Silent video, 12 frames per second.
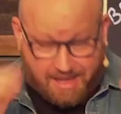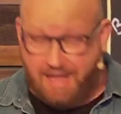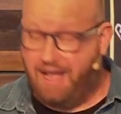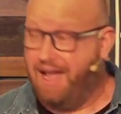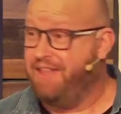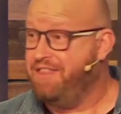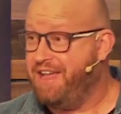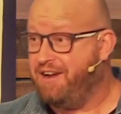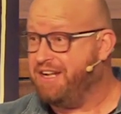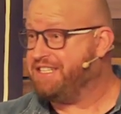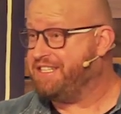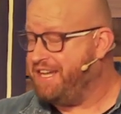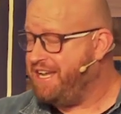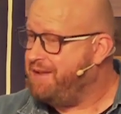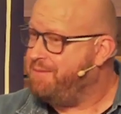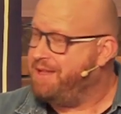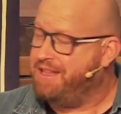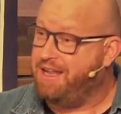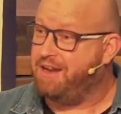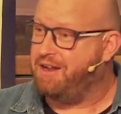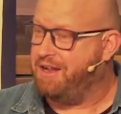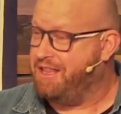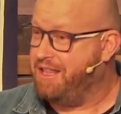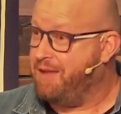And then I see him, and then
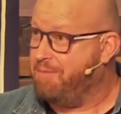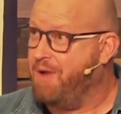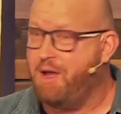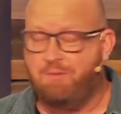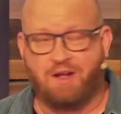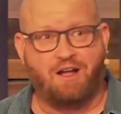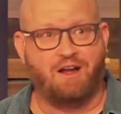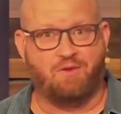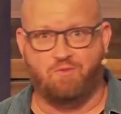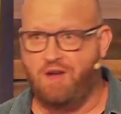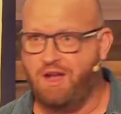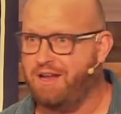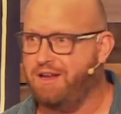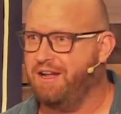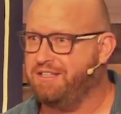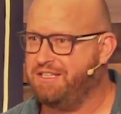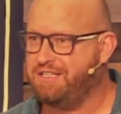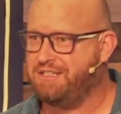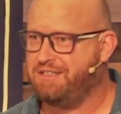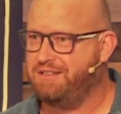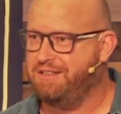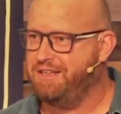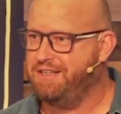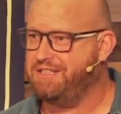in that moment I kind of recognize
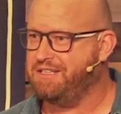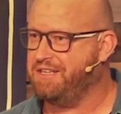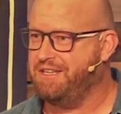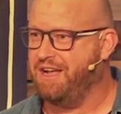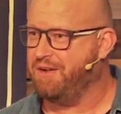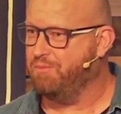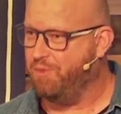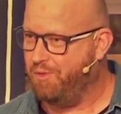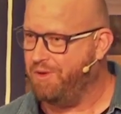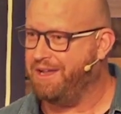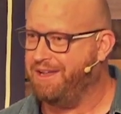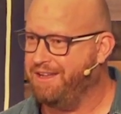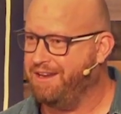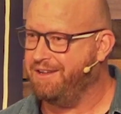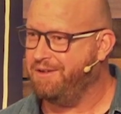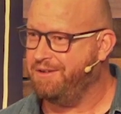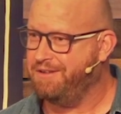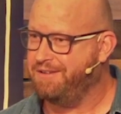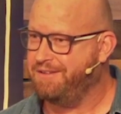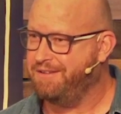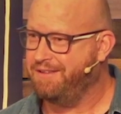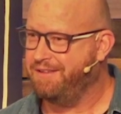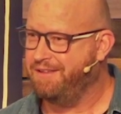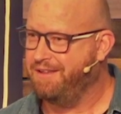he's just a young boy,
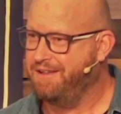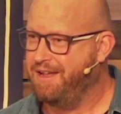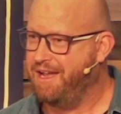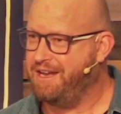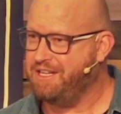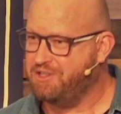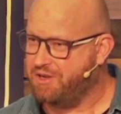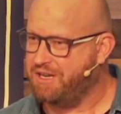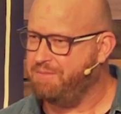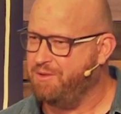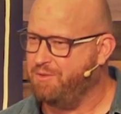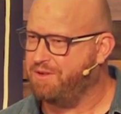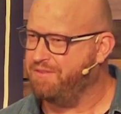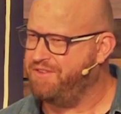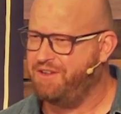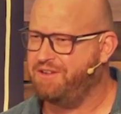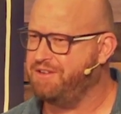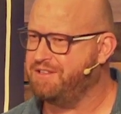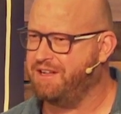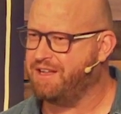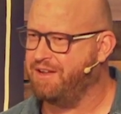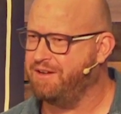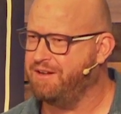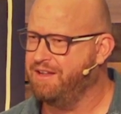And he's looking at me all confused, like
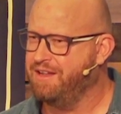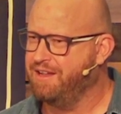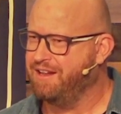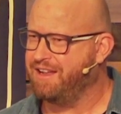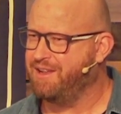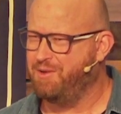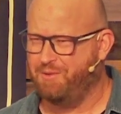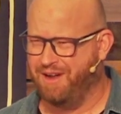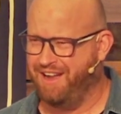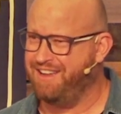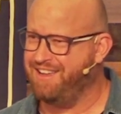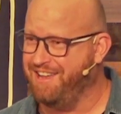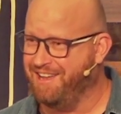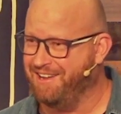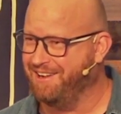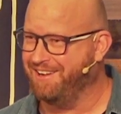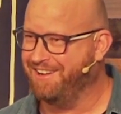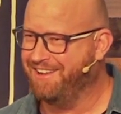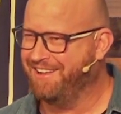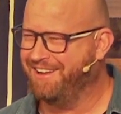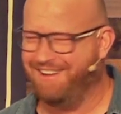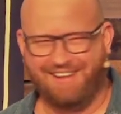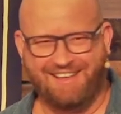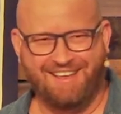going, like, who are you?
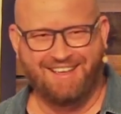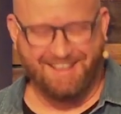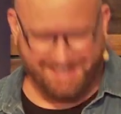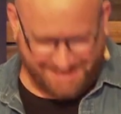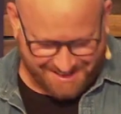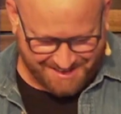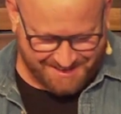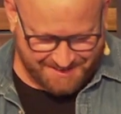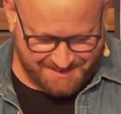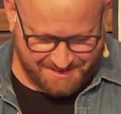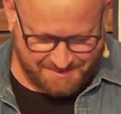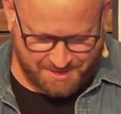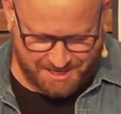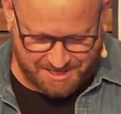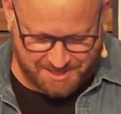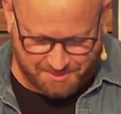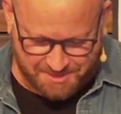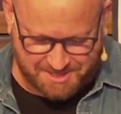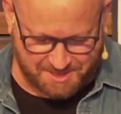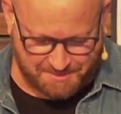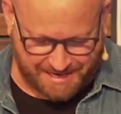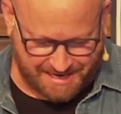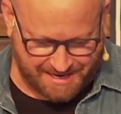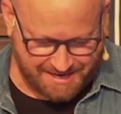Like, what are you doing to
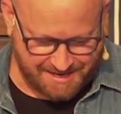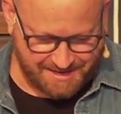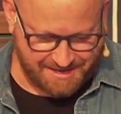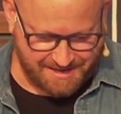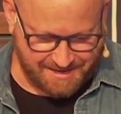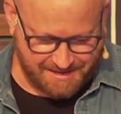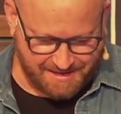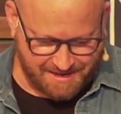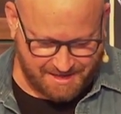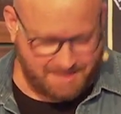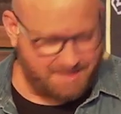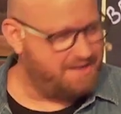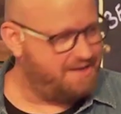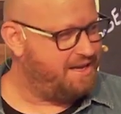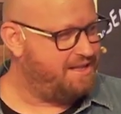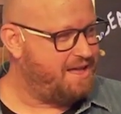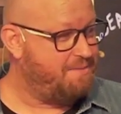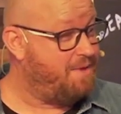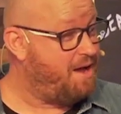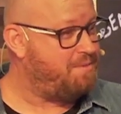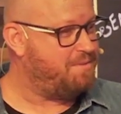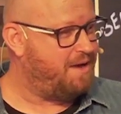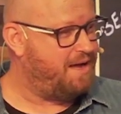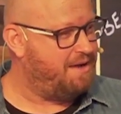me? And then in that moment
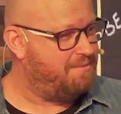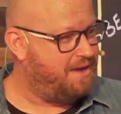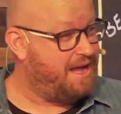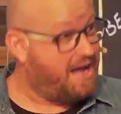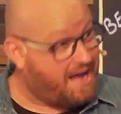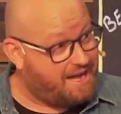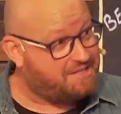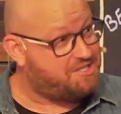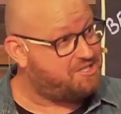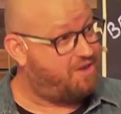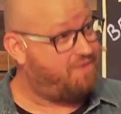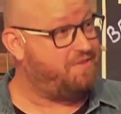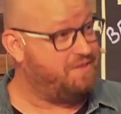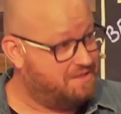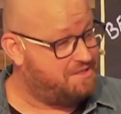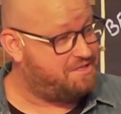my heart softens